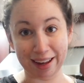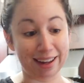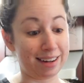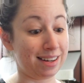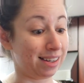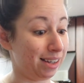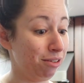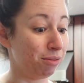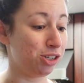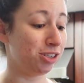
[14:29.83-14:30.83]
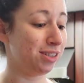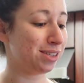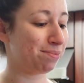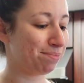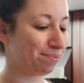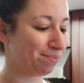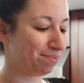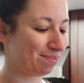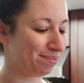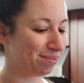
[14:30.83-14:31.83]
And it did, which is
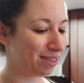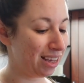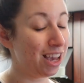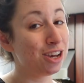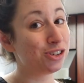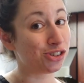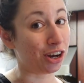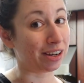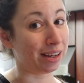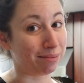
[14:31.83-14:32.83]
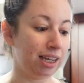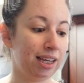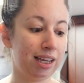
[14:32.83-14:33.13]
shocking.